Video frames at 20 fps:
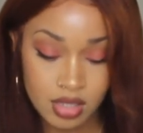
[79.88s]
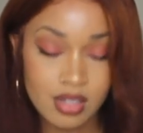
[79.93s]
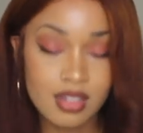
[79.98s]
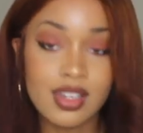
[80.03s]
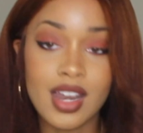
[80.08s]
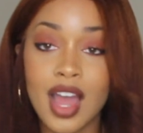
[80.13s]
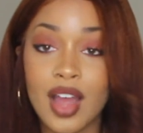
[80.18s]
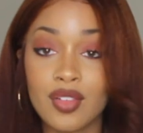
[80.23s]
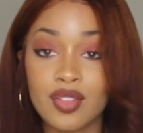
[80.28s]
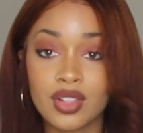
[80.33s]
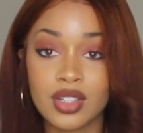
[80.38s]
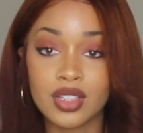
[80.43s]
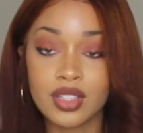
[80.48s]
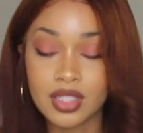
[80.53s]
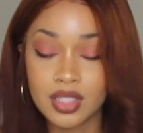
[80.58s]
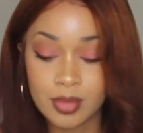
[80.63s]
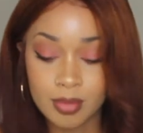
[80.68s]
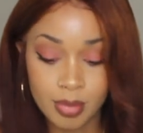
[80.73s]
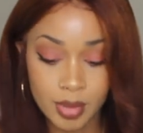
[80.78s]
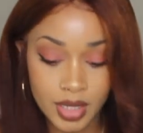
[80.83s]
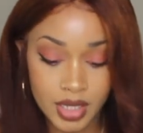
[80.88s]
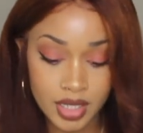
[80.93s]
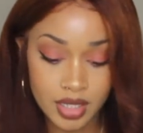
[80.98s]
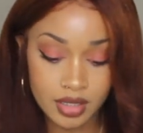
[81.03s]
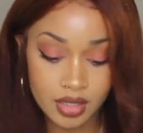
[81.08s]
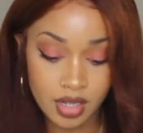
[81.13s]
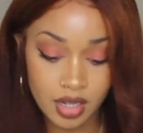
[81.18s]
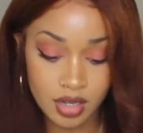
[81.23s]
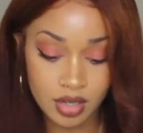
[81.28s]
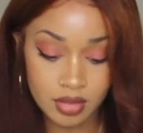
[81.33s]
Not really,
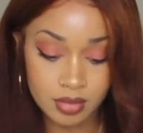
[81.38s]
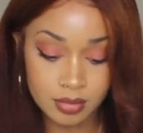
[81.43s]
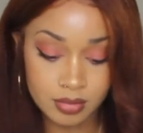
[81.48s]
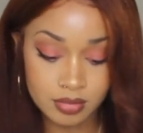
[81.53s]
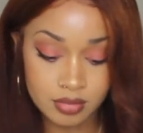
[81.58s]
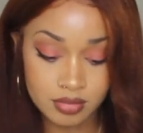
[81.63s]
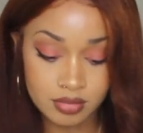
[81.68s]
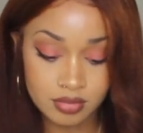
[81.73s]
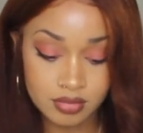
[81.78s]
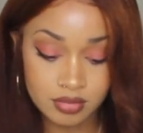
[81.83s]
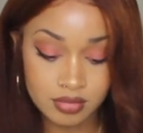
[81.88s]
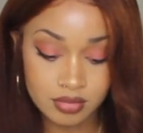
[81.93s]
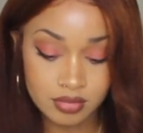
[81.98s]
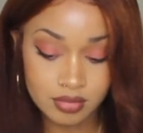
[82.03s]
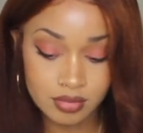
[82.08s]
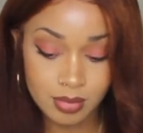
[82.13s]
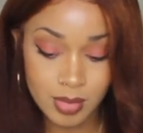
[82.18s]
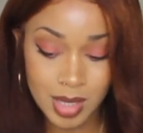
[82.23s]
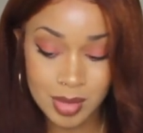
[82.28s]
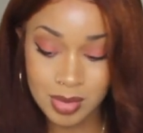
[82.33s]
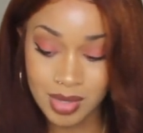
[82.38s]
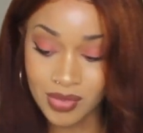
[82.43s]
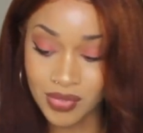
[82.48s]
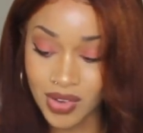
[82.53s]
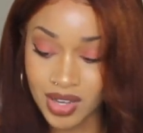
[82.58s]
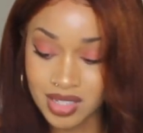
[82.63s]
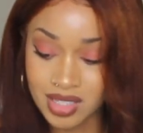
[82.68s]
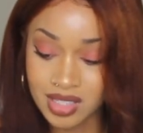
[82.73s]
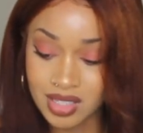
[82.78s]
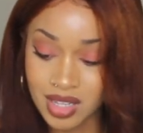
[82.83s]
but maybe if
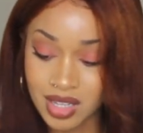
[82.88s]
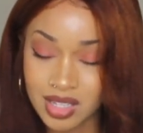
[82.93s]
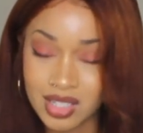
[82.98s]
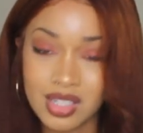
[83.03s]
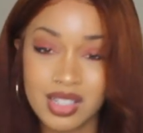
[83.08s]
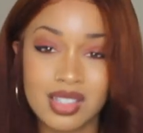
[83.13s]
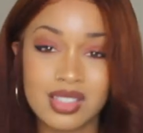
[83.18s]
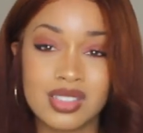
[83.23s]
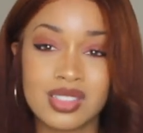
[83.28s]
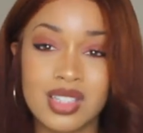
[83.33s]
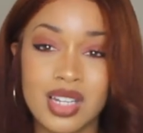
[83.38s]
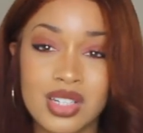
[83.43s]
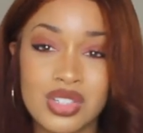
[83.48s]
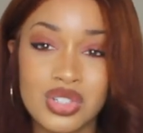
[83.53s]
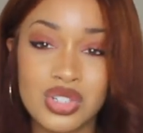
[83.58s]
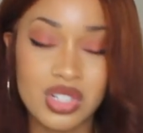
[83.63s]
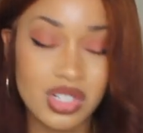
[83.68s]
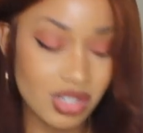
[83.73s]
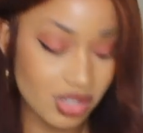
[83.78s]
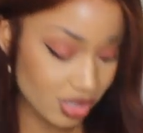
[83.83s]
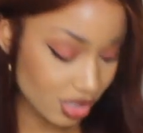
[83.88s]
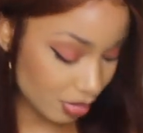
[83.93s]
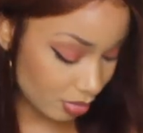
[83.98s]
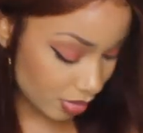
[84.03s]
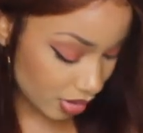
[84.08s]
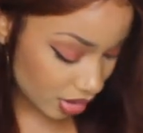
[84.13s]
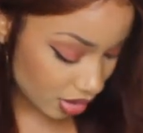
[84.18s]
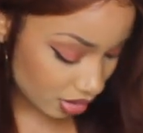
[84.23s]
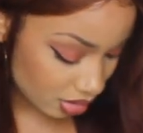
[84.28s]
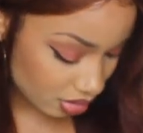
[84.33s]
I need like an extension or
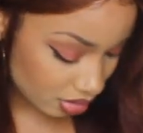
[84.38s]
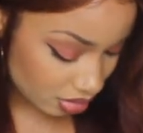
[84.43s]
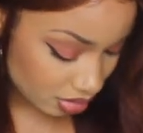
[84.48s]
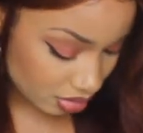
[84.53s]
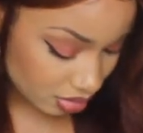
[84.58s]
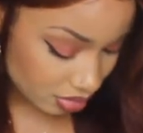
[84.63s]
something.